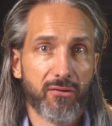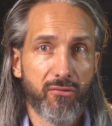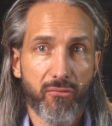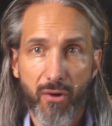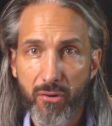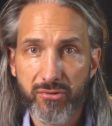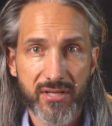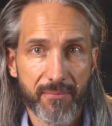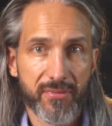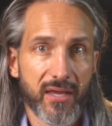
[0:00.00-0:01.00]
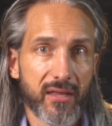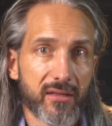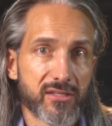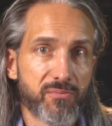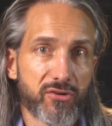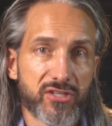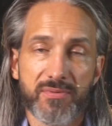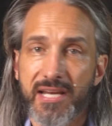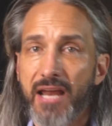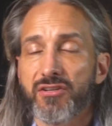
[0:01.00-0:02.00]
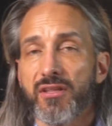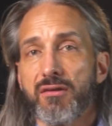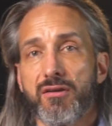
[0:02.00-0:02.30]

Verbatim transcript: grow something that's more substantial that you